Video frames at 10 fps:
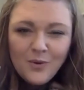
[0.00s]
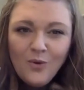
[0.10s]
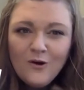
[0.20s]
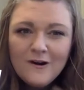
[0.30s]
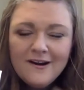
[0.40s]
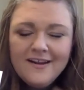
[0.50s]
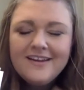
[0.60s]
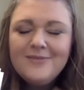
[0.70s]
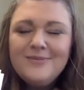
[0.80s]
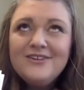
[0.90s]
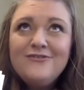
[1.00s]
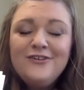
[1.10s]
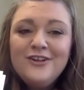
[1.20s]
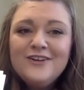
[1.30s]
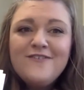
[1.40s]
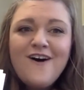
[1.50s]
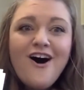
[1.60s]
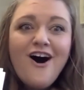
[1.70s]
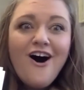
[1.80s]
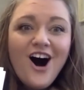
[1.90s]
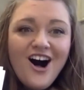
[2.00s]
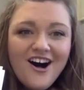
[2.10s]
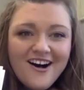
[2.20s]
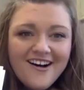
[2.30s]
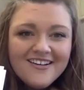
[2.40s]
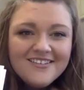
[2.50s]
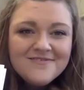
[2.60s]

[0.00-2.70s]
or it could be full of awe.